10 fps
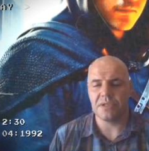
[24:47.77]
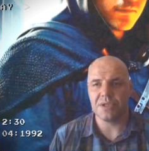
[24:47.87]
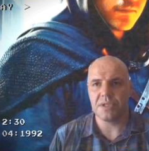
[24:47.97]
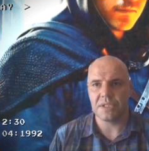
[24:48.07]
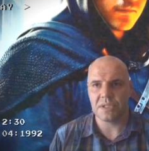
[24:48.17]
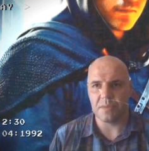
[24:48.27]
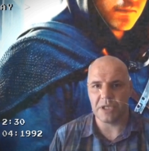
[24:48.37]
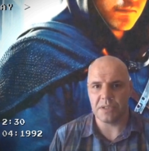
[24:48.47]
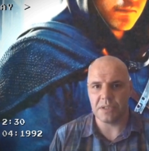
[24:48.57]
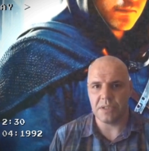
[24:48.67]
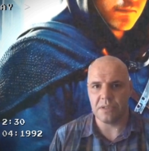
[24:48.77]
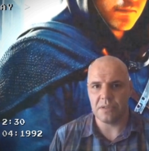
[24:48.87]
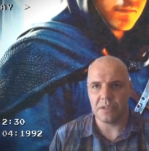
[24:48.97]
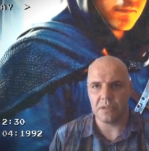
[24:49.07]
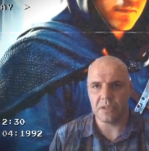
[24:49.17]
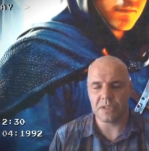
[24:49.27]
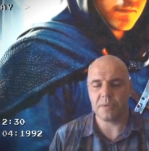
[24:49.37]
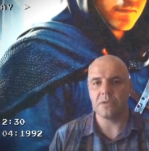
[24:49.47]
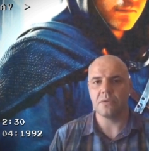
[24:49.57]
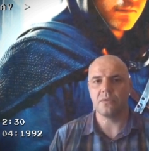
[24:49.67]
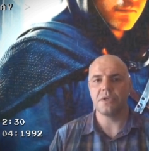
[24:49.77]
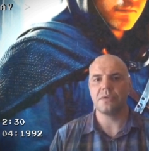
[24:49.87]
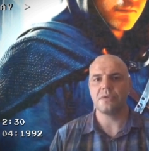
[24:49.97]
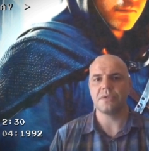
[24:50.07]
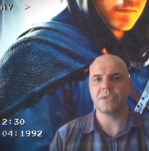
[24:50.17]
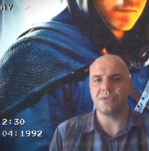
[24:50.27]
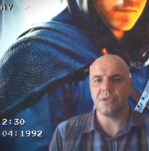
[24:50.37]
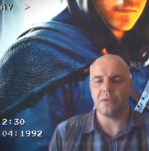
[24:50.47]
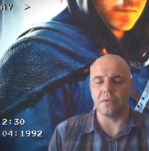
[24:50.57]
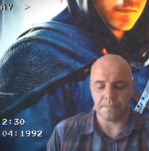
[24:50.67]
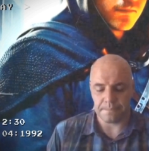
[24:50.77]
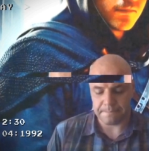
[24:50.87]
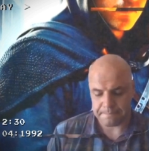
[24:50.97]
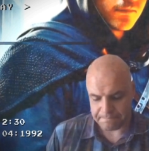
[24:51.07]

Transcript: that Jesus made in the Gospel according to Saint John.